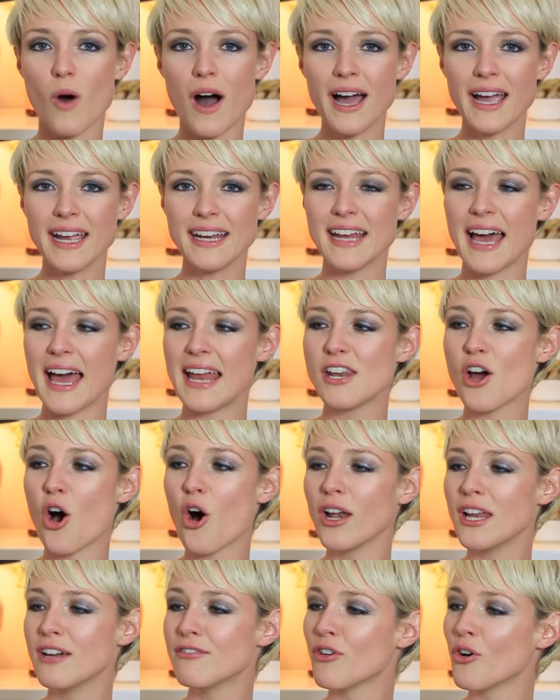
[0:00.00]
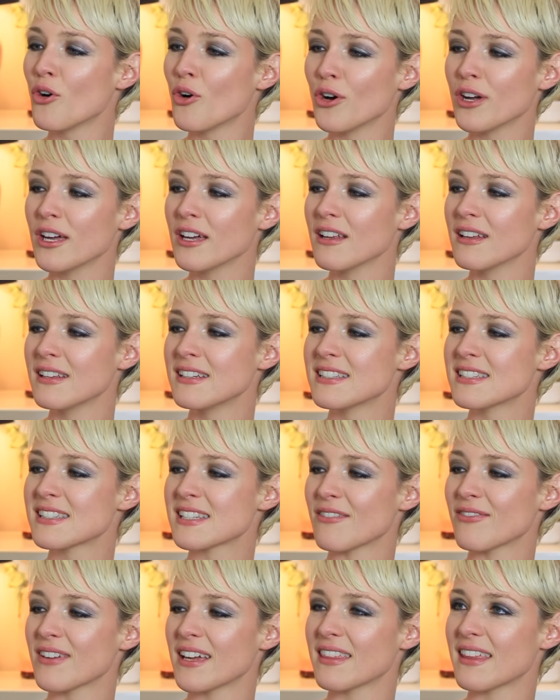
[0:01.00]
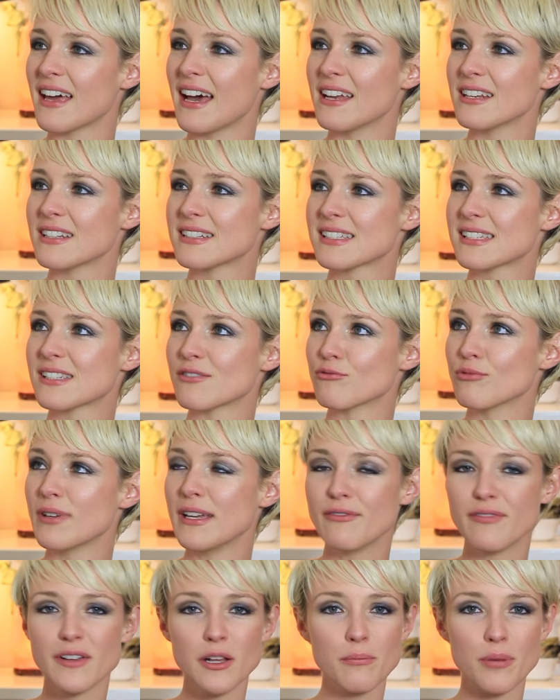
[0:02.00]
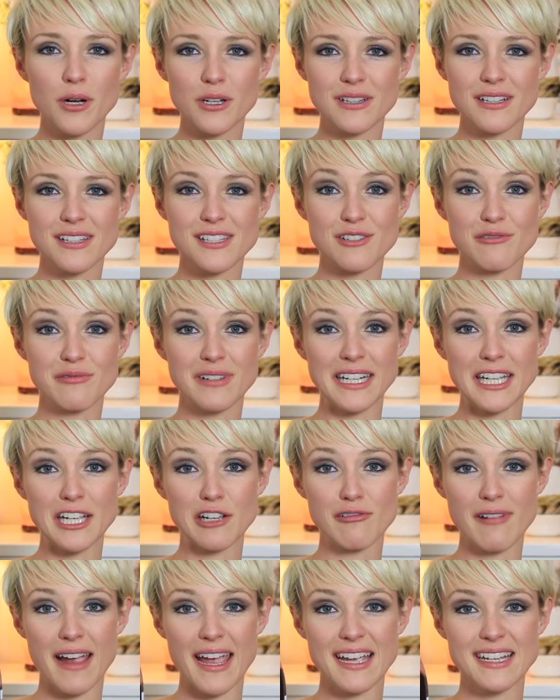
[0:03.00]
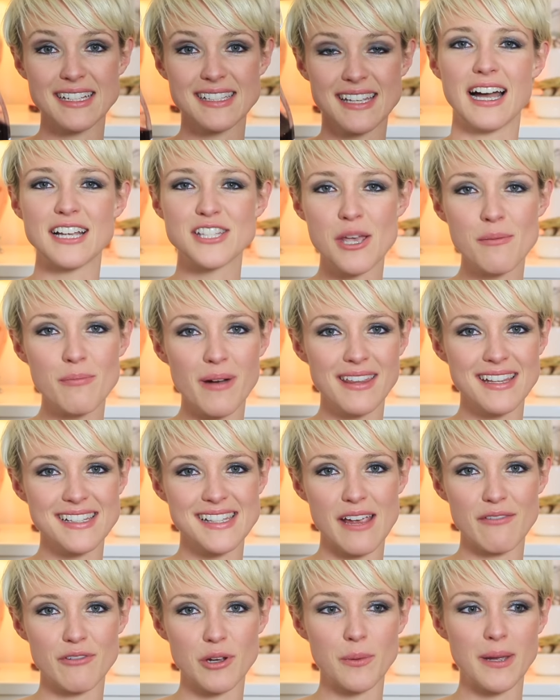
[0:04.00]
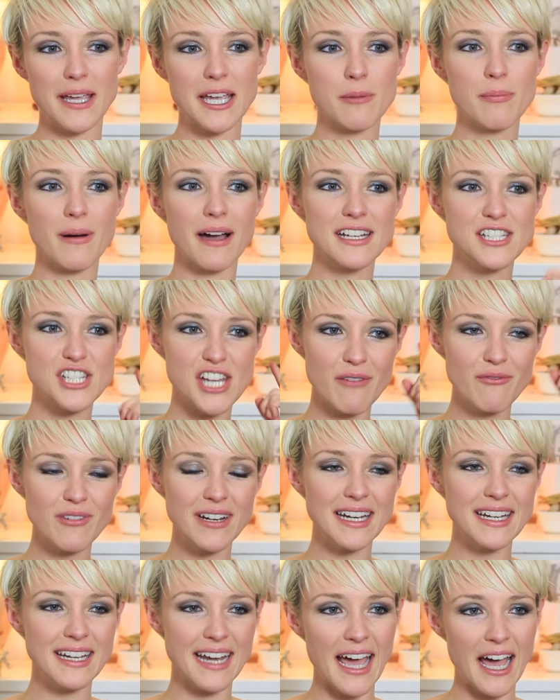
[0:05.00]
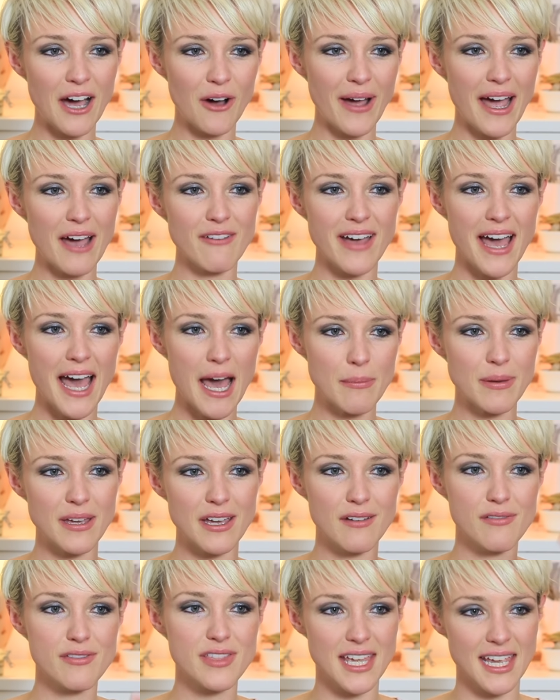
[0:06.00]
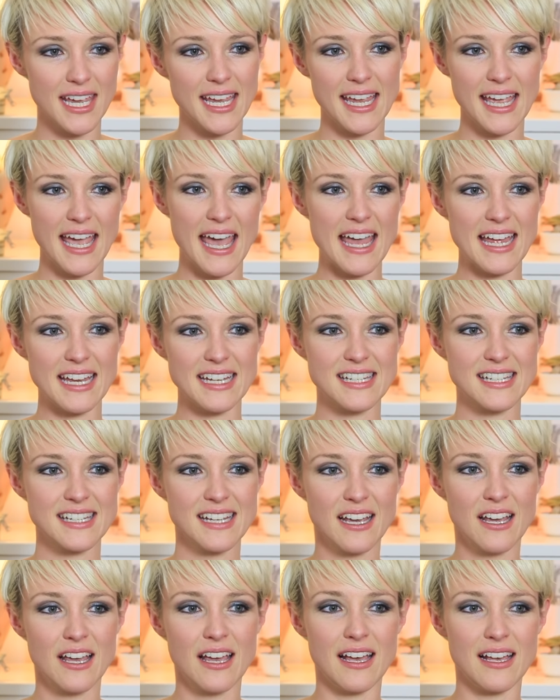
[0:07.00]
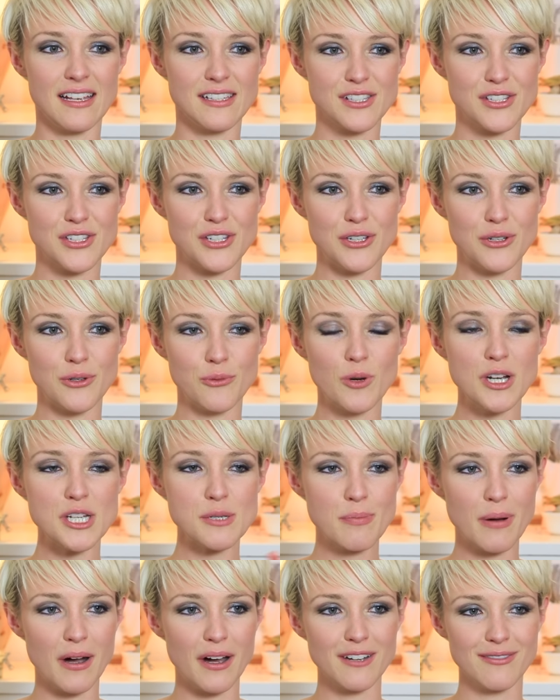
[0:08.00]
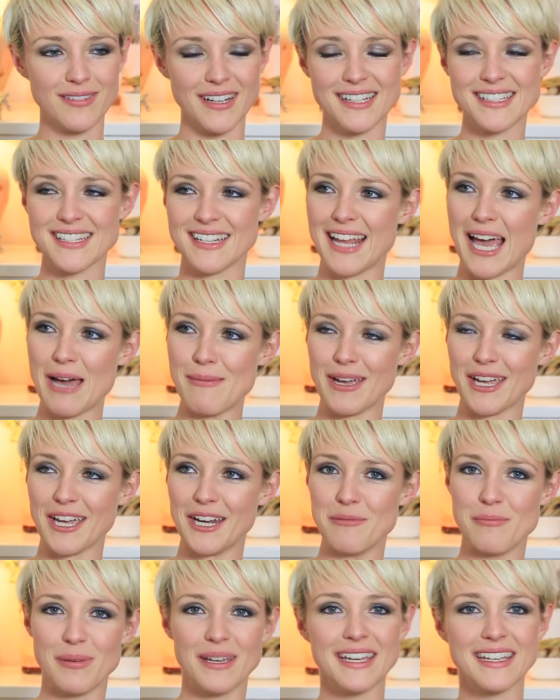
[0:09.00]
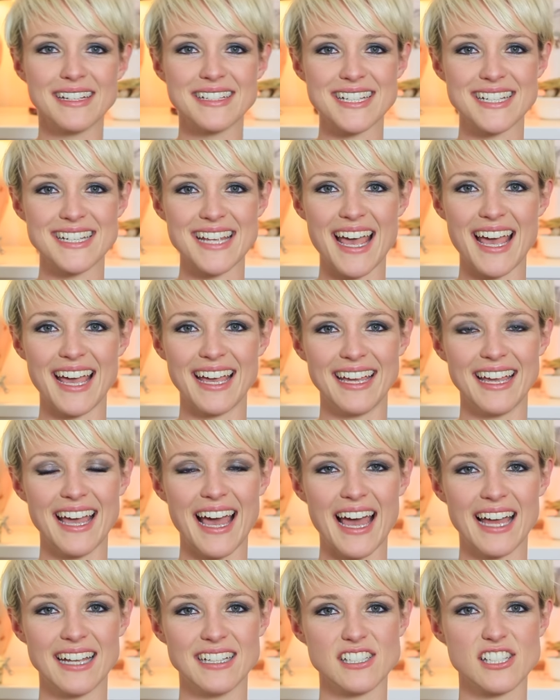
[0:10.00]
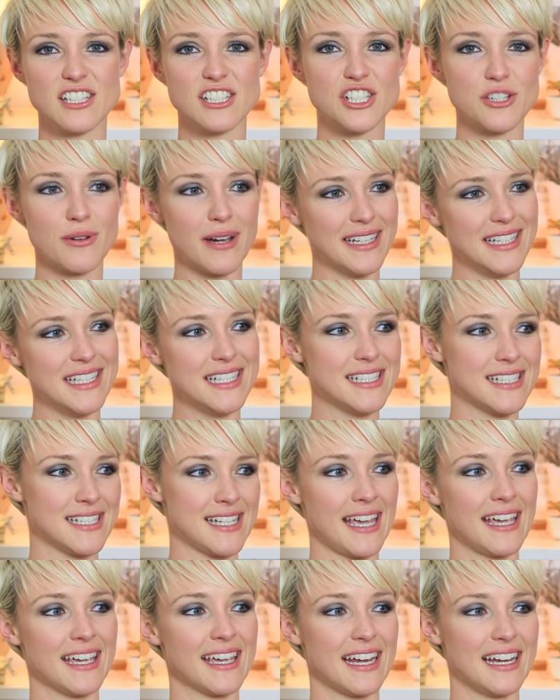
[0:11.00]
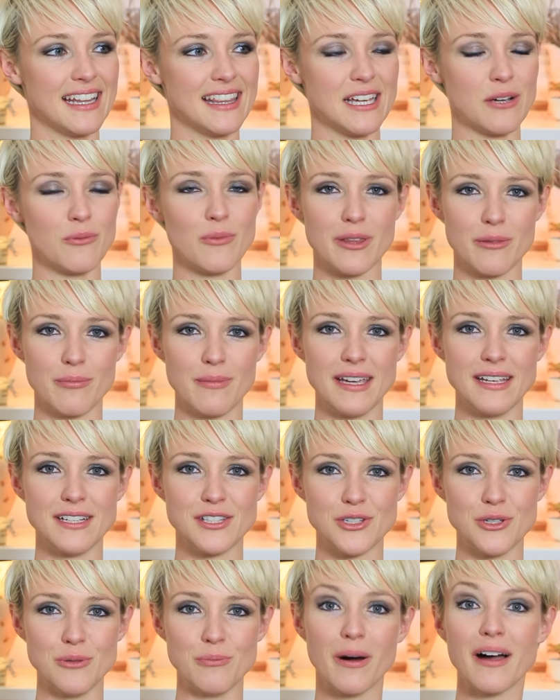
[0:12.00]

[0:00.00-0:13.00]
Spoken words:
Wine and olive oil and stuff like that, refill bottles are really great. I don't buy this every week, but I generally now have a habit of thinking ahead as to which part of London am I going to be in today, and do I need to take anything with me to